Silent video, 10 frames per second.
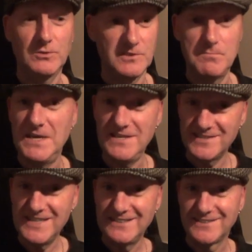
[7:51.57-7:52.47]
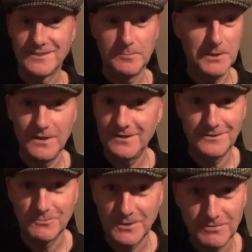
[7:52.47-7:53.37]
Well, to me, it's an insult, but
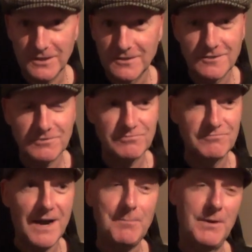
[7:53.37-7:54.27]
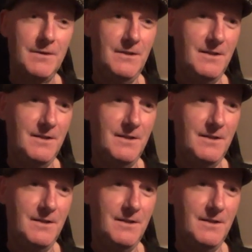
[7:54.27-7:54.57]
I don't give a crap.